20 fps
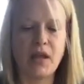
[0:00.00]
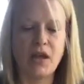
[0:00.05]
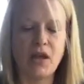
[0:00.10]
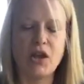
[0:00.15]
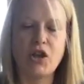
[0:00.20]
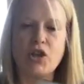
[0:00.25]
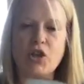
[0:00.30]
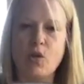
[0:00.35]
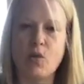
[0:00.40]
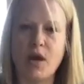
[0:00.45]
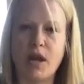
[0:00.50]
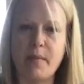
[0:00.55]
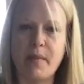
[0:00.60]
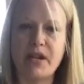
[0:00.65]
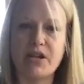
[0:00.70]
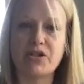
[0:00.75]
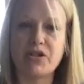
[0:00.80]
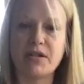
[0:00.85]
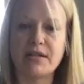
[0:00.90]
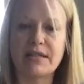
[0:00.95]
you'll want to
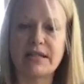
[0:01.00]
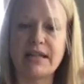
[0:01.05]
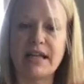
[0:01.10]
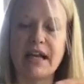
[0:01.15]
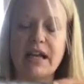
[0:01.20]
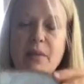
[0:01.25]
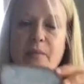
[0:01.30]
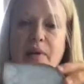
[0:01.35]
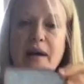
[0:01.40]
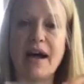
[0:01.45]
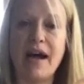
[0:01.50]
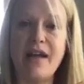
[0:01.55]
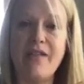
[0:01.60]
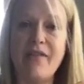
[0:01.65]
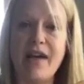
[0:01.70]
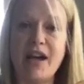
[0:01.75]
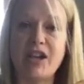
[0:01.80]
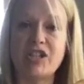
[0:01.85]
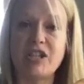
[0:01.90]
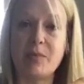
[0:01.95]
make sure it's clean. But I've
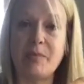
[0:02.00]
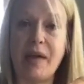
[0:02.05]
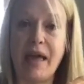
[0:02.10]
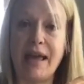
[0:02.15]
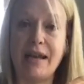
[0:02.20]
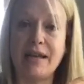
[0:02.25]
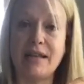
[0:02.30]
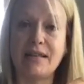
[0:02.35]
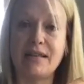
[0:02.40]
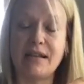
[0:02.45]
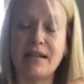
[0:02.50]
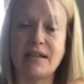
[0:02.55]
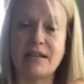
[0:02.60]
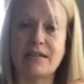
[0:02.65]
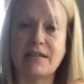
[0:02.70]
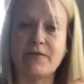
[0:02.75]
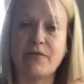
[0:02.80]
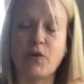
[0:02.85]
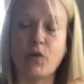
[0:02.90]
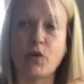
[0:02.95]
actually painted
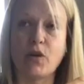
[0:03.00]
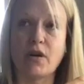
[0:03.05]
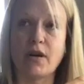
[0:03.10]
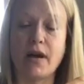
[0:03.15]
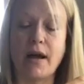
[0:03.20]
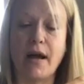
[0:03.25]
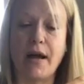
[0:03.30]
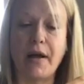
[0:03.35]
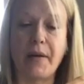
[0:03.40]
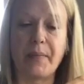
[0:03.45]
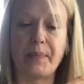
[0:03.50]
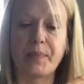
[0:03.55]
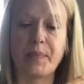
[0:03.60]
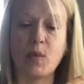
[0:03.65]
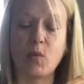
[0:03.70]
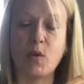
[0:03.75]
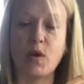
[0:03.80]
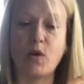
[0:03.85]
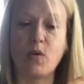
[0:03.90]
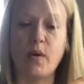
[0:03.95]
these for
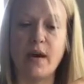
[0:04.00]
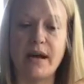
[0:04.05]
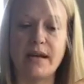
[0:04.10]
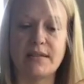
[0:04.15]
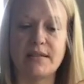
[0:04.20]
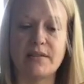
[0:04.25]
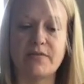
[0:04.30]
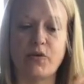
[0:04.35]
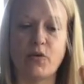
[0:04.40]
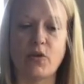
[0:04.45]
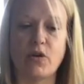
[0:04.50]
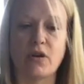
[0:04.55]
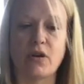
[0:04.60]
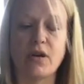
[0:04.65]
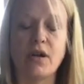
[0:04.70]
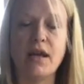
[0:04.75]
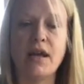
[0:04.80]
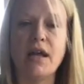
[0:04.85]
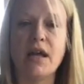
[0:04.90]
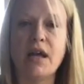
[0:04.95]
requests for
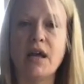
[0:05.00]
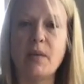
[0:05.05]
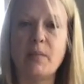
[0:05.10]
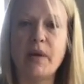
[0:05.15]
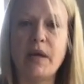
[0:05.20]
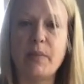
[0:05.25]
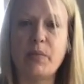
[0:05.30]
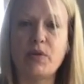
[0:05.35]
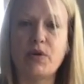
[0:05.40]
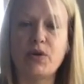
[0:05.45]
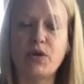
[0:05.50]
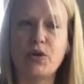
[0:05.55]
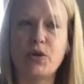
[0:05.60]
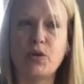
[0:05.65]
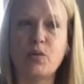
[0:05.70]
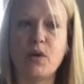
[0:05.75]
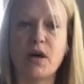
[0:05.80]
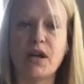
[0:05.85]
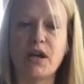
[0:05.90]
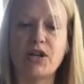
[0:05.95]
people who
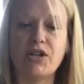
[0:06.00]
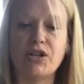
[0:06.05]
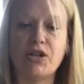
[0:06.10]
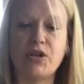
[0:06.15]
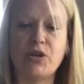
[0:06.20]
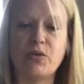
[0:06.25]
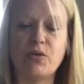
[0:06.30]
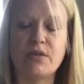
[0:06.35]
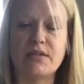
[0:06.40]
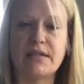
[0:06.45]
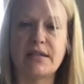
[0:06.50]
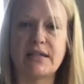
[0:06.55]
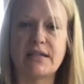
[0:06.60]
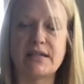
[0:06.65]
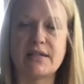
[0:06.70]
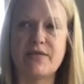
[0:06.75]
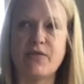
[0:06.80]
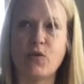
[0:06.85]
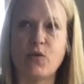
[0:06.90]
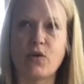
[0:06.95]
wanted to use
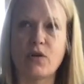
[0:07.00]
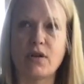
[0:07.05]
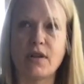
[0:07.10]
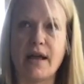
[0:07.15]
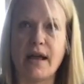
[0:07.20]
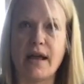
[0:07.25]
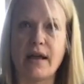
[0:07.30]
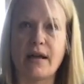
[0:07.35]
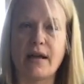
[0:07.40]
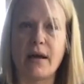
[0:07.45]
this for, like,